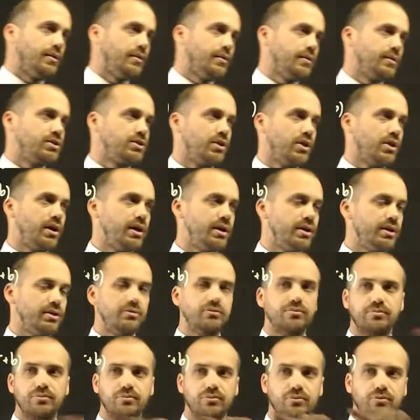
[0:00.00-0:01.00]
So I
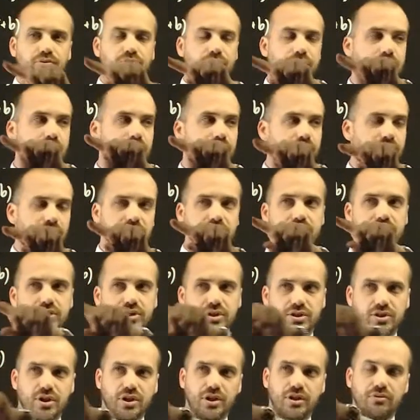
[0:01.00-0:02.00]
can rearrange
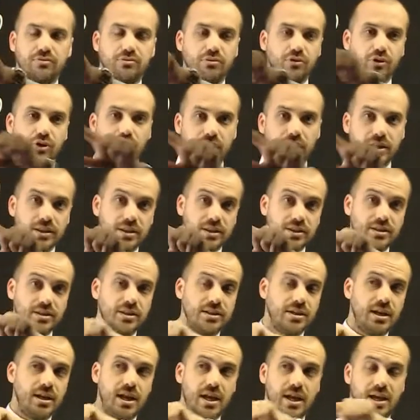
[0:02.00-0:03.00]
this, I can write this
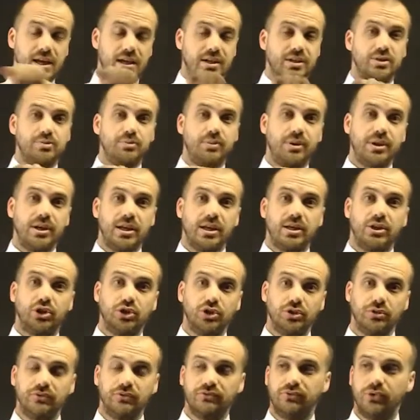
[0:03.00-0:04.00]
in
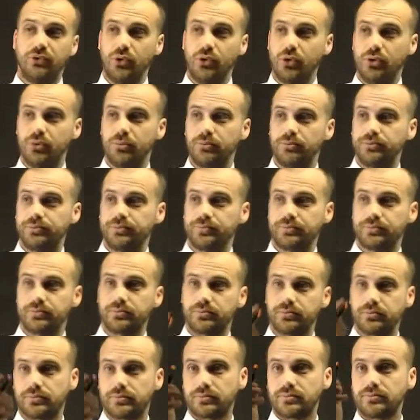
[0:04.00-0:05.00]
exponential form.
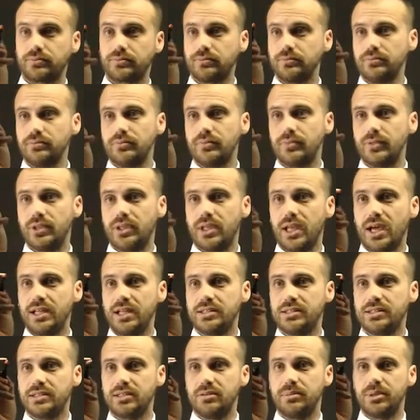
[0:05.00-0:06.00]

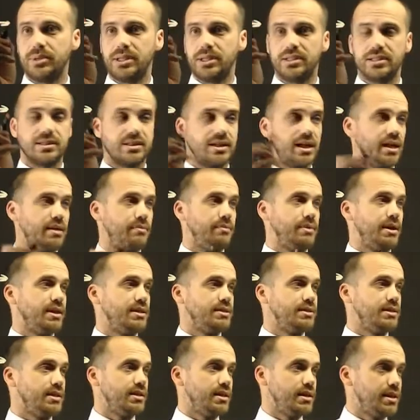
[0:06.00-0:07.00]
That's going to be the same
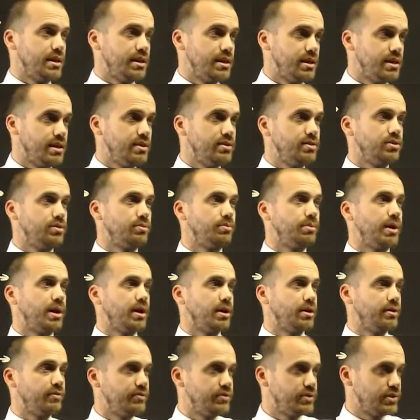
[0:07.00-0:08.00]
as e to the
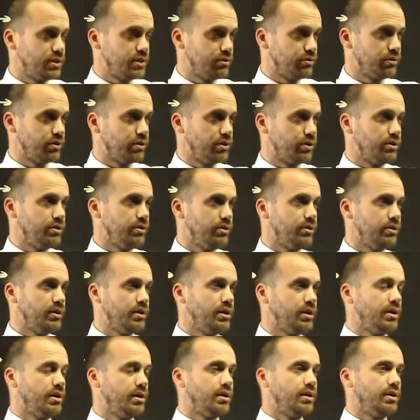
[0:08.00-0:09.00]
power of 0
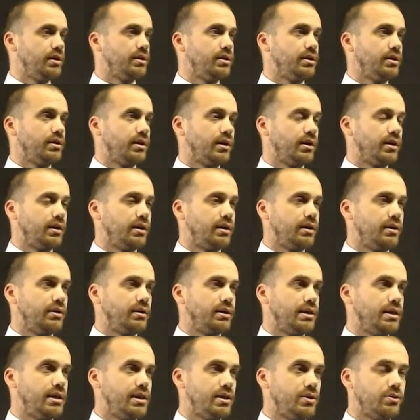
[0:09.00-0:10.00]
uh,
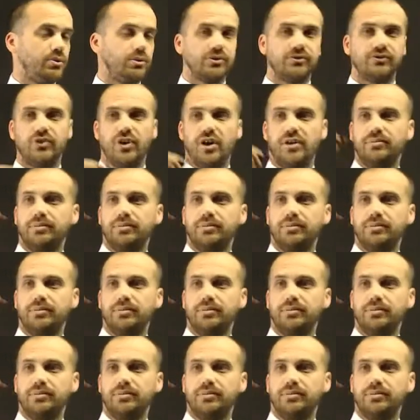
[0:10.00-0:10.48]
equals 5